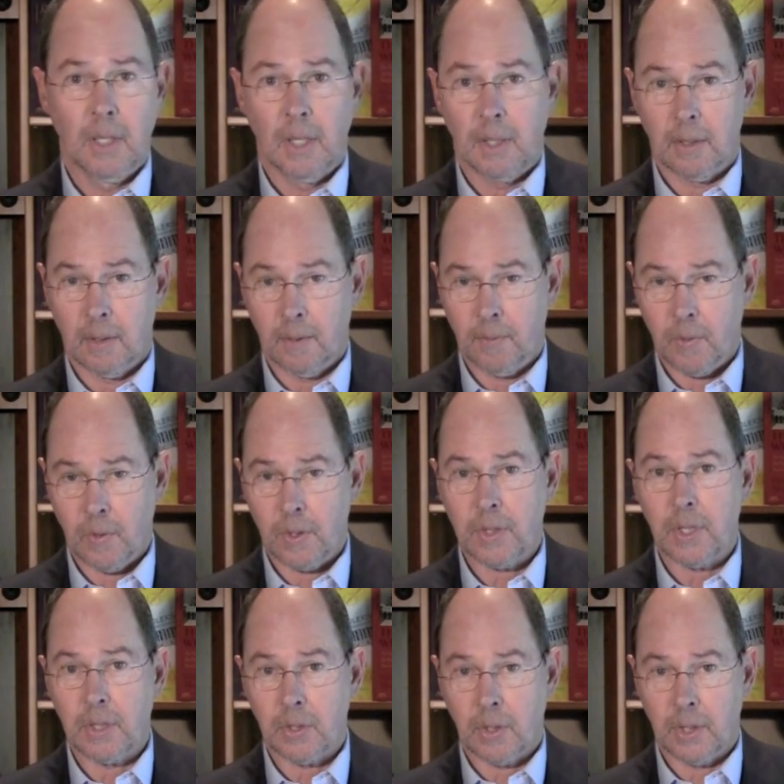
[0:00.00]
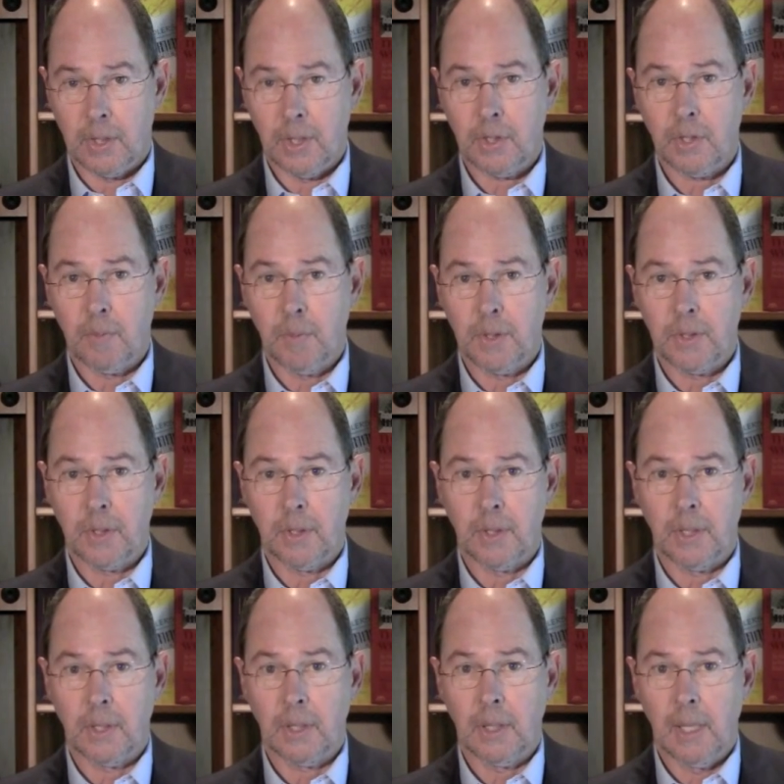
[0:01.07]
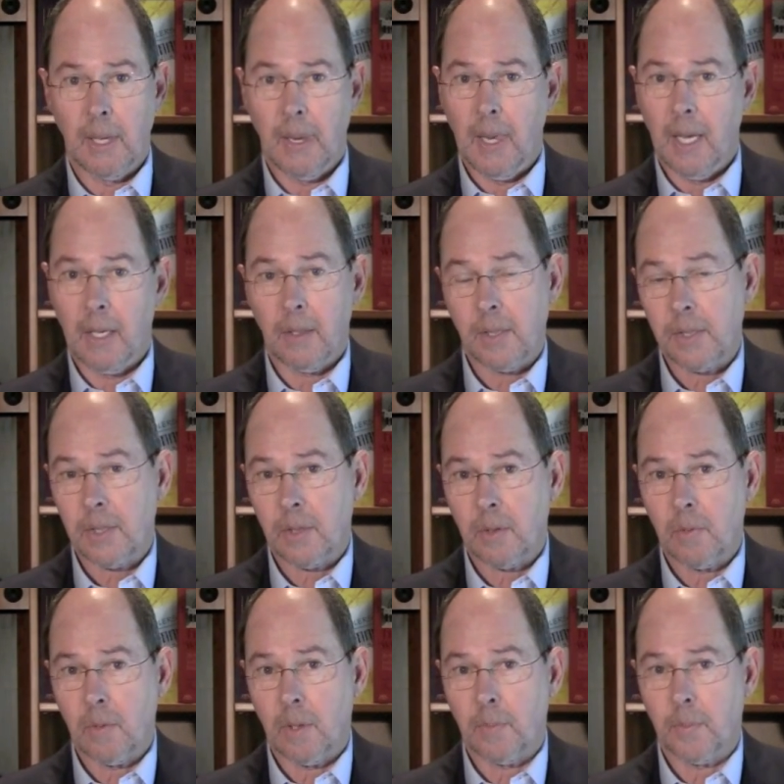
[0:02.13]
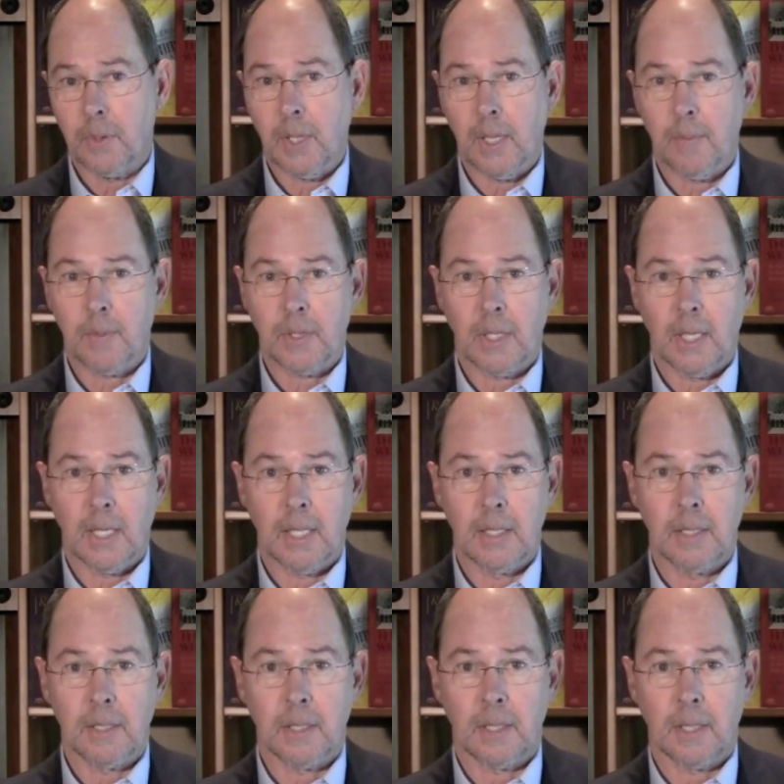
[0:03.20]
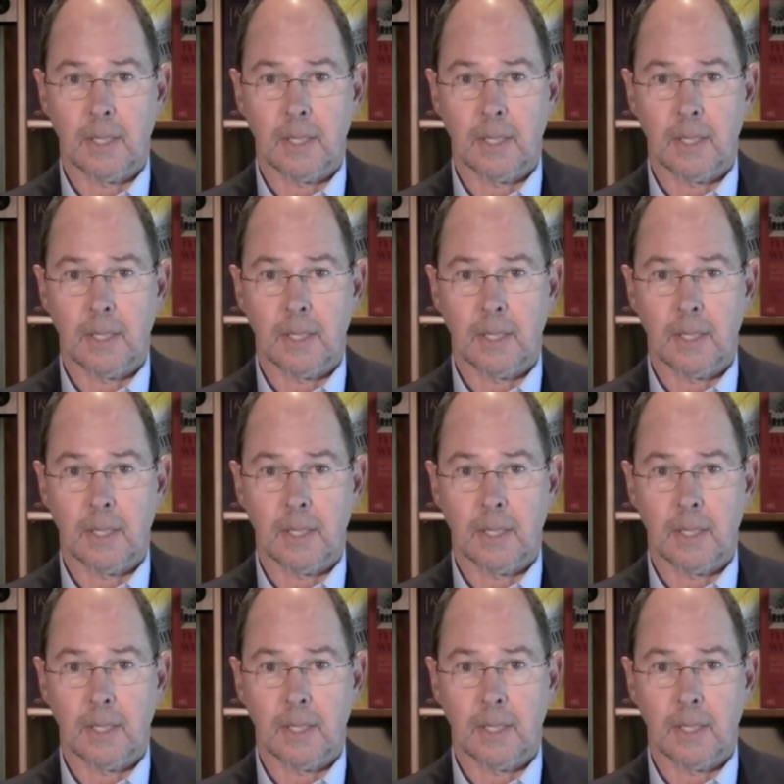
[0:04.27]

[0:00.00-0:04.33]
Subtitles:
of course as audition material, and also perhaps as